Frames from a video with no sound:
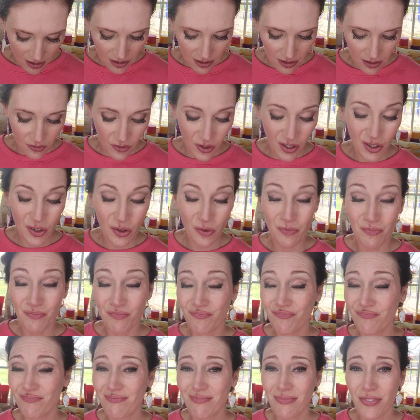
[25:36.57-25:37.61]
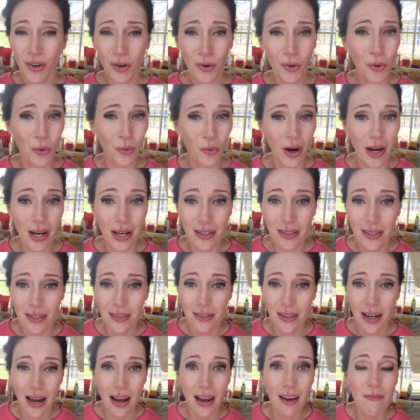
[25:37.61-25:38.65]
they're great.
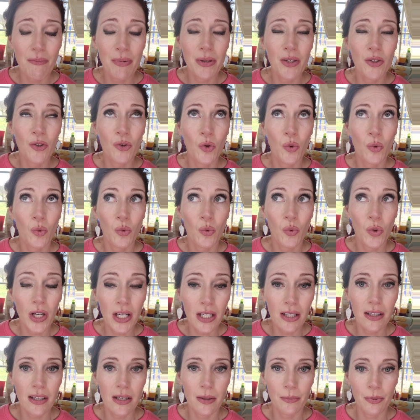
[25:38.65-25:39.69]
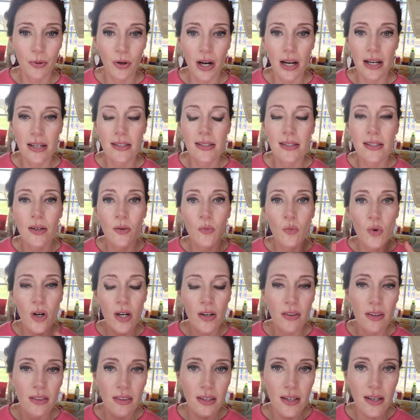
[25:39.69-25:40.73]
I've been really impressed. And one
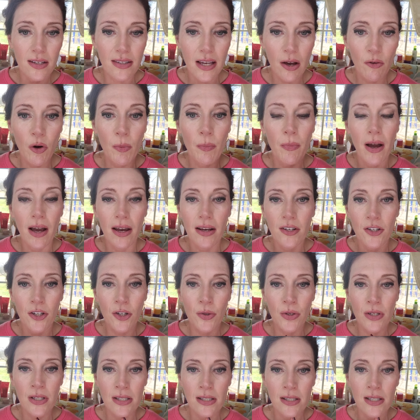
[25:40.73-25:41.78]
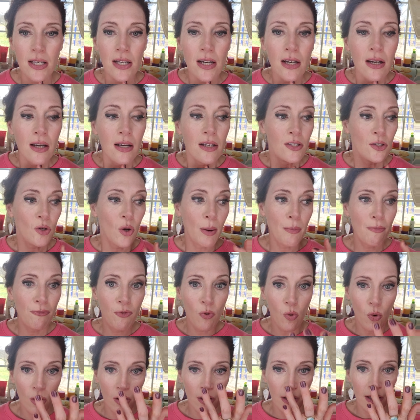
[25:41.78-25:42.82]
of the things I'll remind you is, so I'm
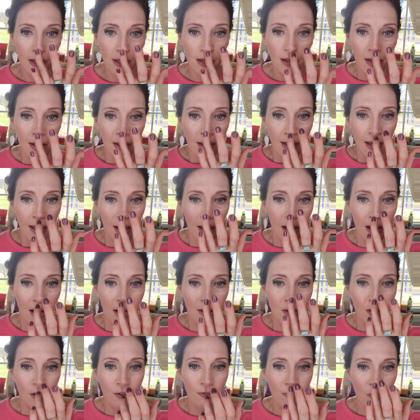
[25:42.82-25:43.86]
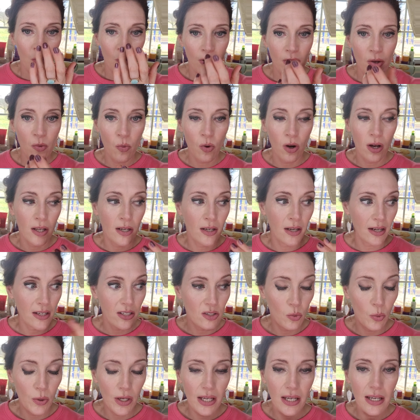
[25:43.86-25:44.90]
40, I turn 41
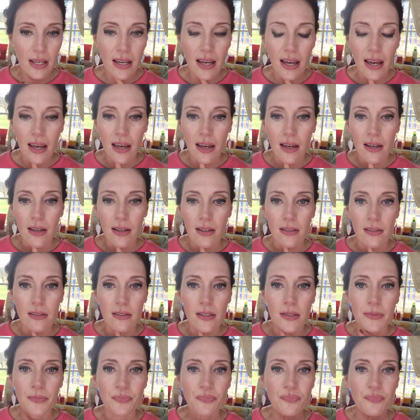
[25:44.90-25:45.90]
next week, and